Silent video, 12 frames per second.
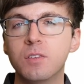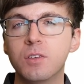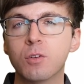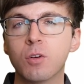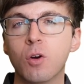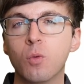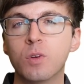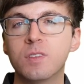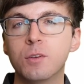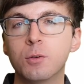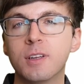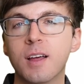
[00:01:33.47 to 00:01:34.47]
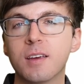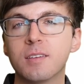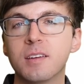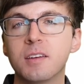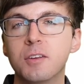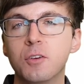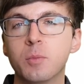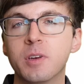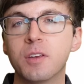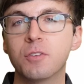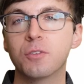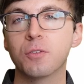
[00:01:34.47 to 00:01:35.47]
0 was utilized in human
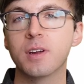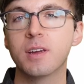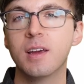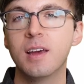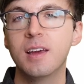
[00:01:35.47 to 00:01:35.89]
history,